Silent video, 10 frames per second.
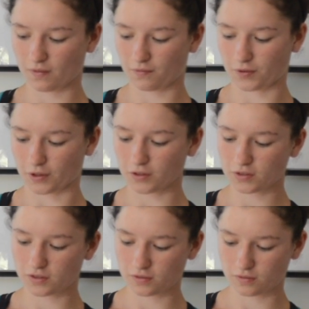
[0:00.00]

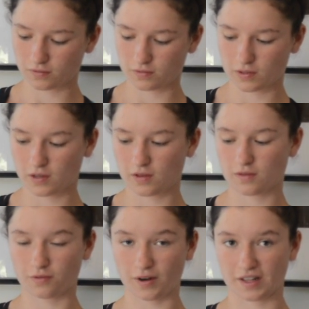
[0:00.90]
First,
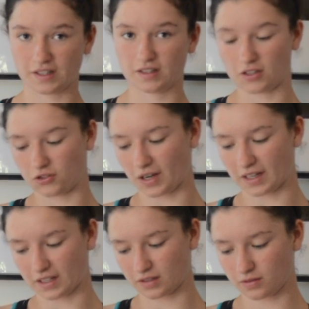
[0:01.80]
Fred, the
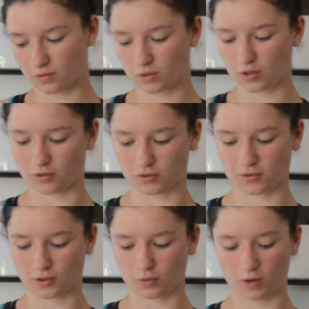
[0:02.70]
dragon, goes
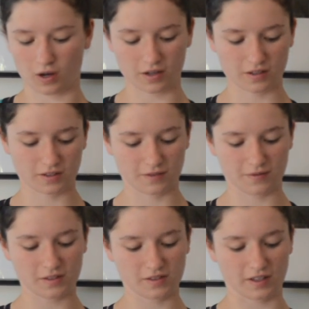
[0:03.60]
for a walk to
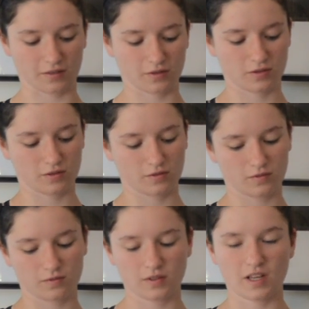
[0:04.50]
Phil's house.
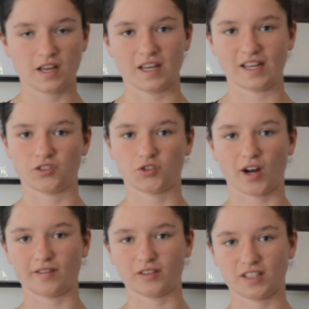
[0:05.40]
He has
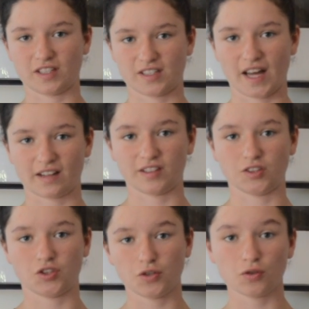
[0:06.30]
traveled exactly
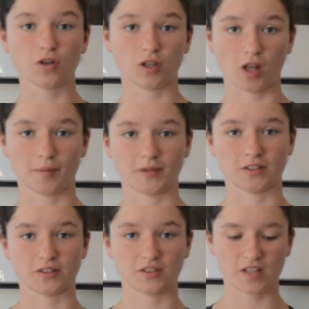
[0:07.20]
2
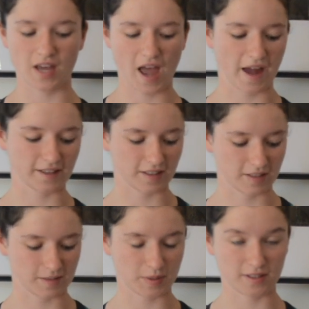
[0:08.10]
kilometers and
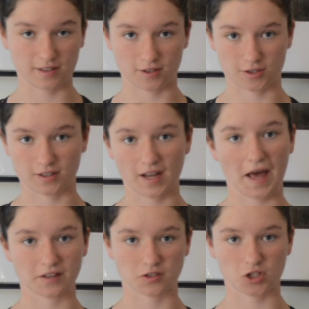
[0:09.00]
his position
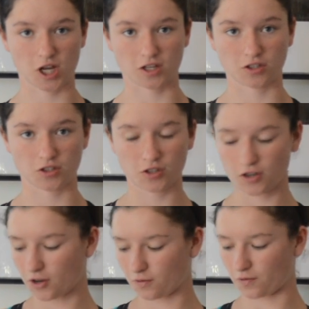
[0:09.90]
has changed
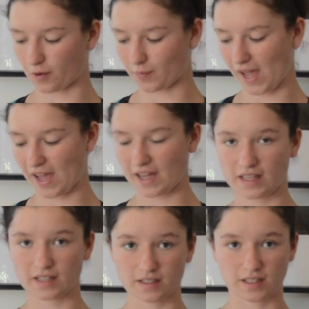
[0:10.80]
from A
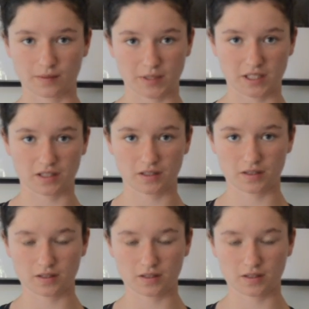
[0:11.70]
to B.